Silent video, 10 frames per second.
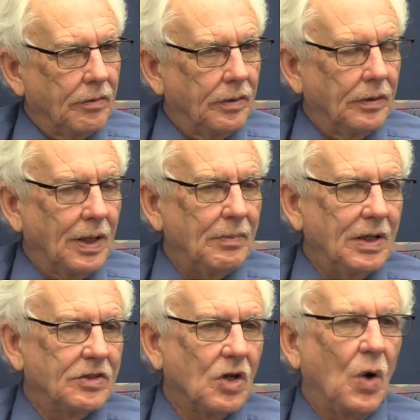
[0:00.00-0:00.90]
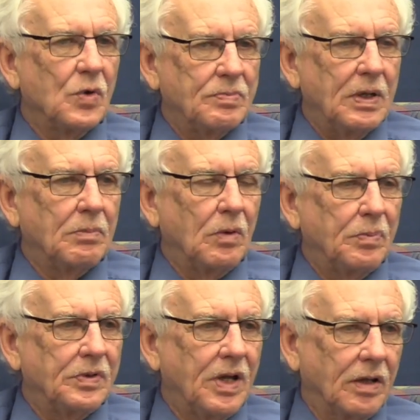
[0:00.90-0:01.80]
And I mean, it's always been about
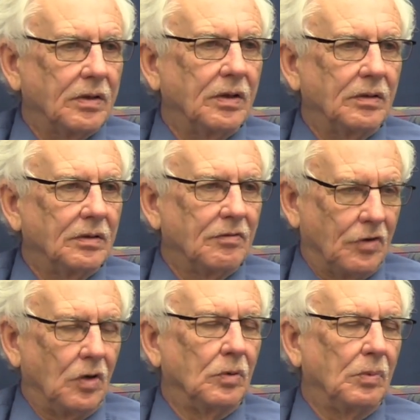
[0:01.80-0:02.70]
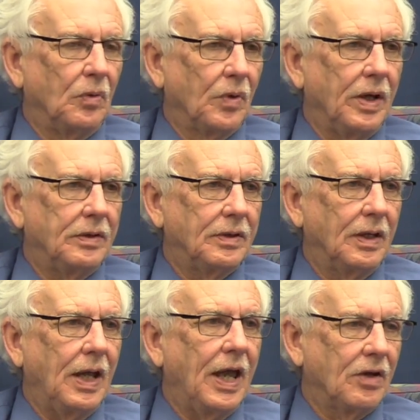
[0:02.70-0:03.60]
protecting the vulnerable, right,
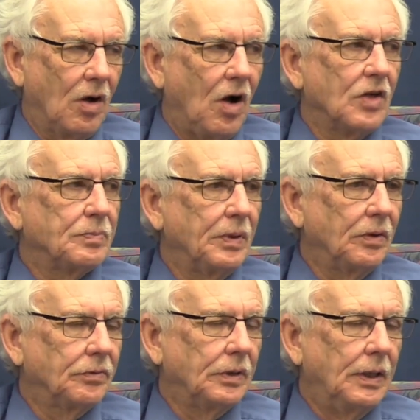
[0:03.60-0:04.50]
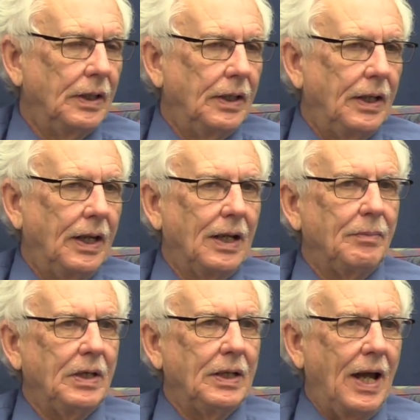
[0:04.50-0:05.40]
and our hospitals. And I
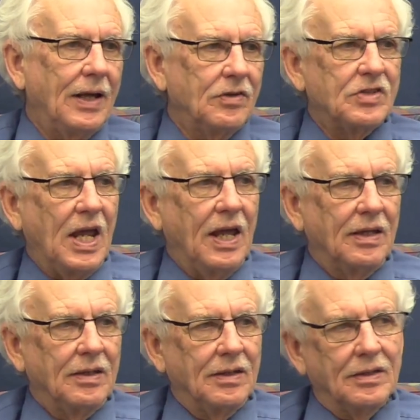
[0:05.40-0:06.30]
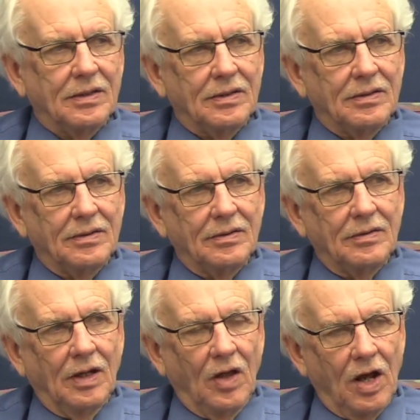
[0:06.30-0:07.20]
mean, I understand that
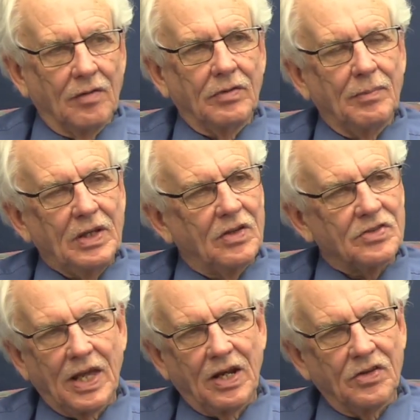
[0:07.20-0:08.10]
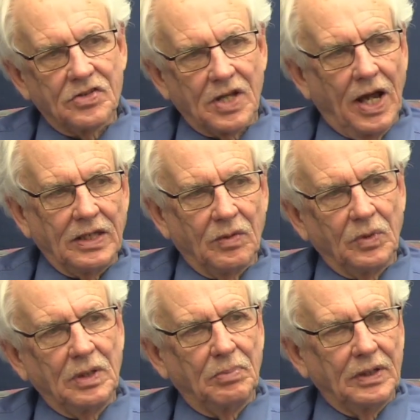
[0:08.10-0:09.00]
there's that other side that
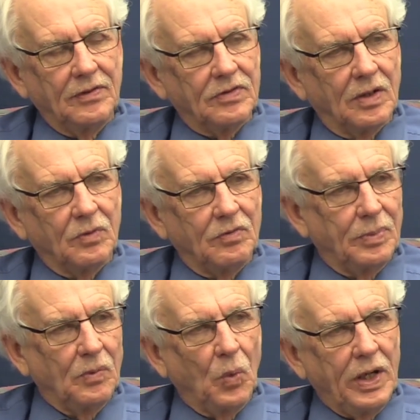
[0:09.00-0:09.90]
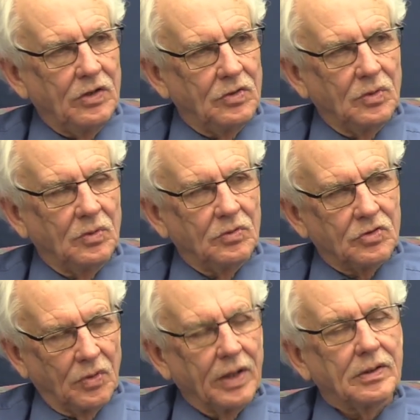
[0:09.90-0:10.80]
really believes that we've been way too
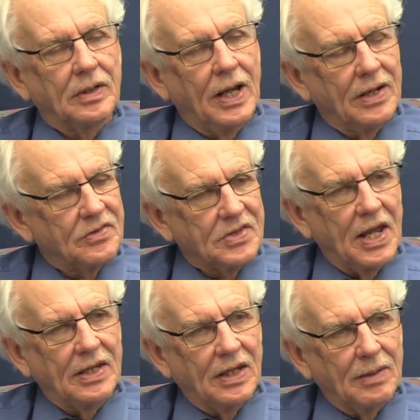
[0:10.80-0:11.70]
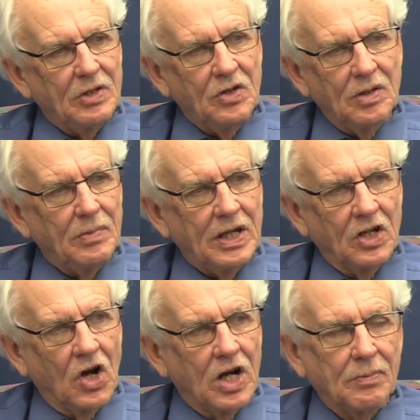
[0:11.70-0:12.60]
strict, and I understand that. I mean, you can make an
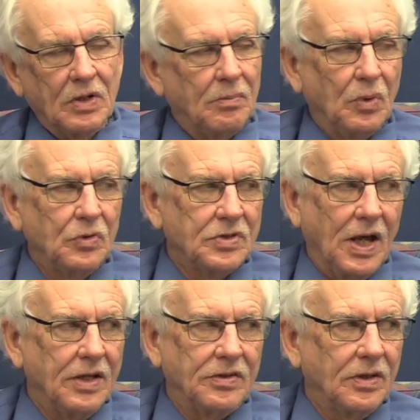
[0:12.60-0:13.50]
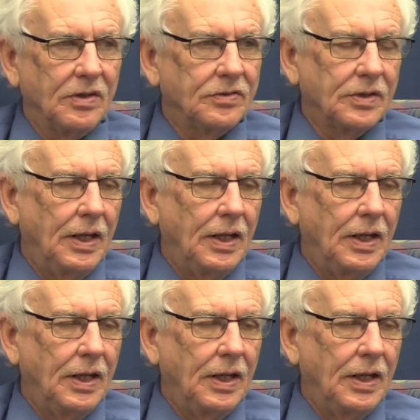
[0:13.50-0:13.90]
argument on both sides of this.